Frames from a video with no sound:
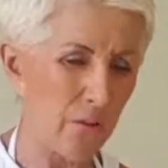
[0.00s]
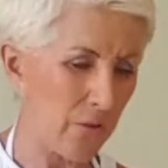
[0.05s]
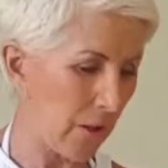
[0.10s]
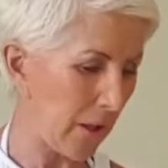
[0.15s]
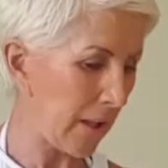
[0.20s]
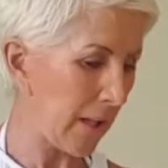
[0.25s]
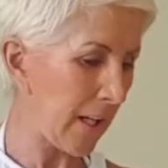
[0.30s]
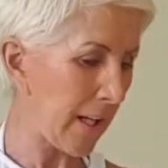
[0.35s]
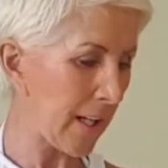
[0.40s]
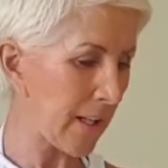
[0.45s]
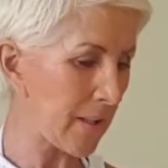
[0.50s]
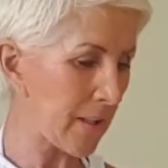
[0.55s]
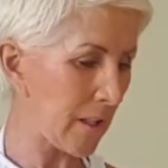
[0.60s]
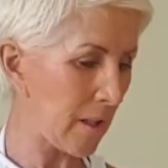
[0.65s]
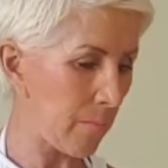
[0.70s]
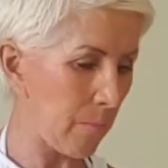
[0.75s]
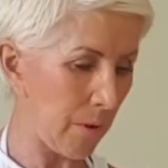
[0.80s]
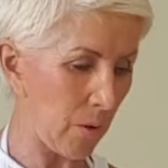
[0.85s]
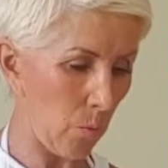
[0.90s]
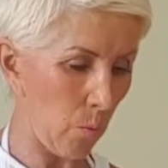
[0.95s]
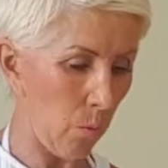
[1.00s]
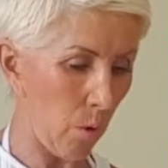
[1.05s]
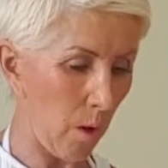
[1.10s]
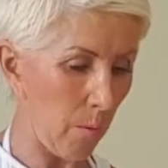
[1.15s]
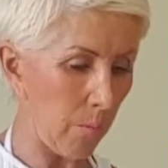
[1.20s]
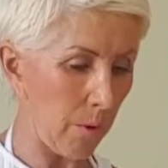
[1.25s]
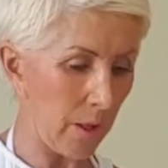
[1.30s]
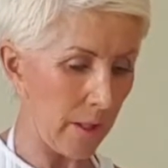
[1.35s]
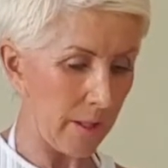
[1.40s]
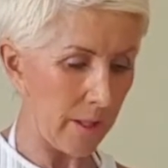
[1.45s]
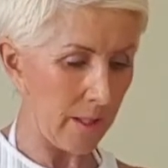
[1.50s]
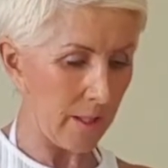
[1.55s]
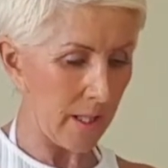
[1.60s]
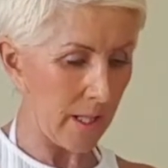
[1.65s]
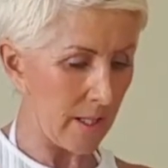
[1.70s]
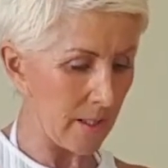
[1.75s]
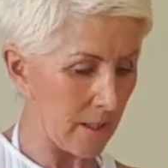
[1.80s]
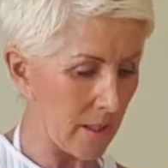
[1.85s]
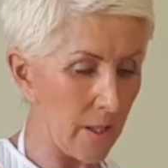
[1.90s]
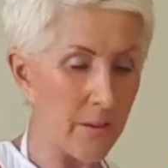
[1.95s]
on the legs and a bit wobbly, and
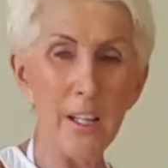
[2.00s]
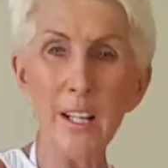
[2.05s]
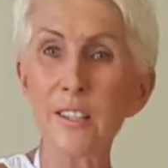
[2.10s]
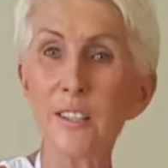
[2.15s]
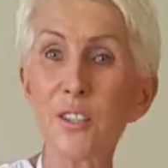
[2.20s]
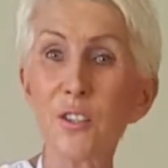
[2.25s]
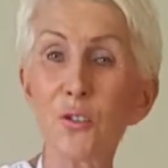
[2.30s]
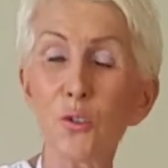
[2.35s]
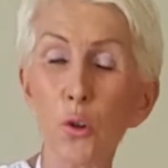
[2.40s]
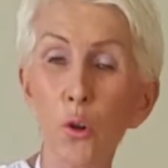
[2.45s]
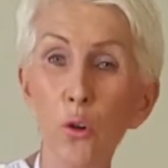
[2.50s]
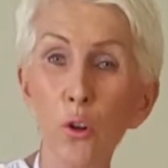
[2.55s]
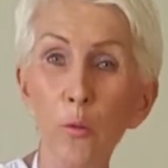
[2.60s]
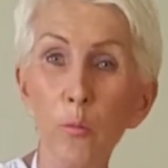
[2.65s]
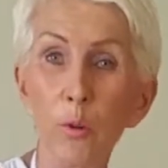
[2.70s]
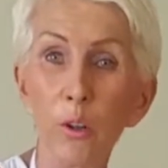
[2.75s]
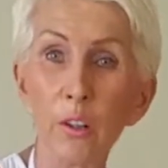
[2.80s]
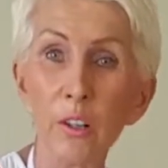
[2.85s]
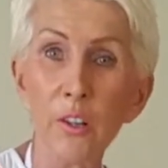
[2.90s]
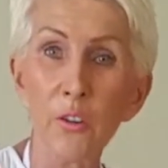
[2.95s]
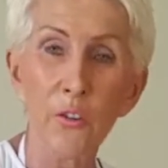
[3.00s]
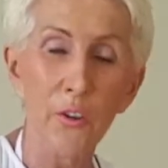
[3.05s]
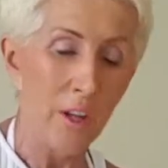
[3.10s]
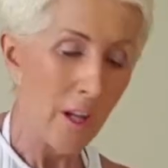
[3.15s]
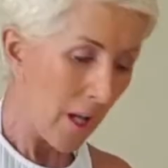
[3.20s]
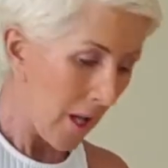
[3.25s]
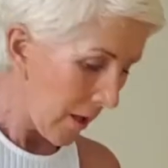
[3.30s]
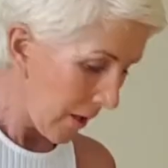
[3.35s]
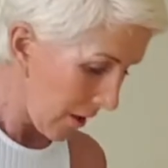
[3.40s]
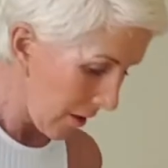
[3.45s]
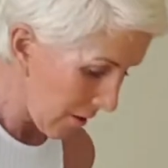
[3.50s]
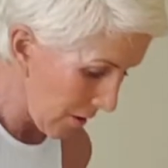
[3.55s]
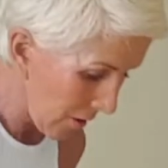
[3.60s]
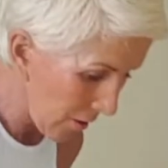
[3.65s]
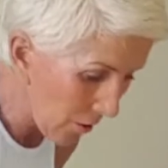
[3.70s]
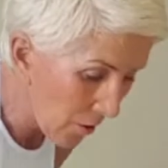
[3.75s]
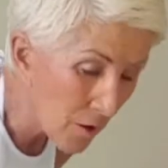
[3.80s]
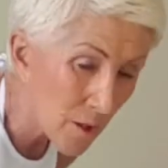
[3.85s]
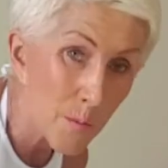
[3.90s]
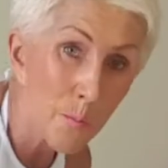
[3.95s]
that's normal. It's
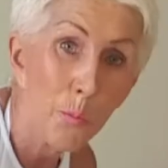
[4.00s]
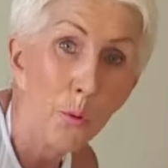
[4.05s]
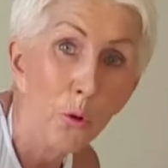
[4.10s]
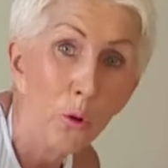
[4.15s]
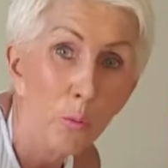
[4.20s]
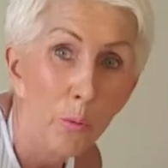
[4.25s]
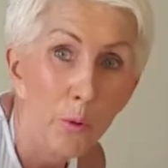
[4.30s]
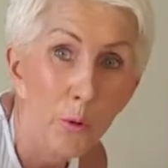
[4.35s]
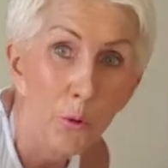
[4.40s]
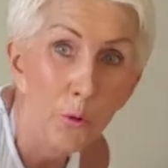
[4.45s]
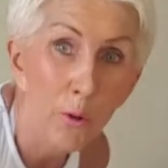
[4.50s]
who's born with